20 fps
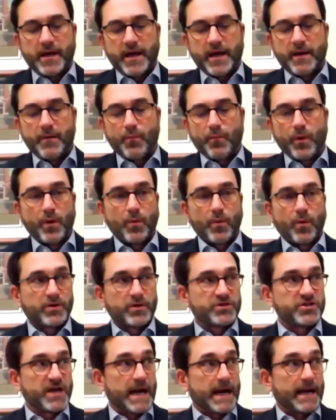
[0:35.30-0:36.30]
and we were
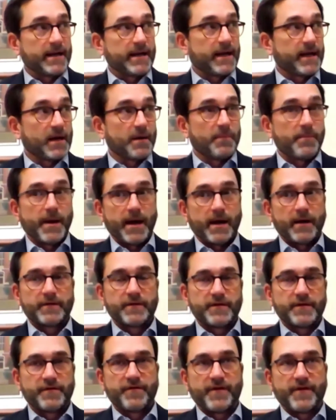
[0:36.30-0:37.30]
chatting about
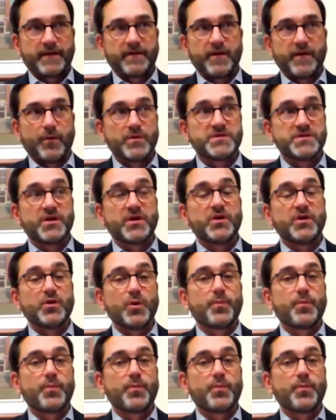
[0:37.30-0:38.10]
the fact there was a new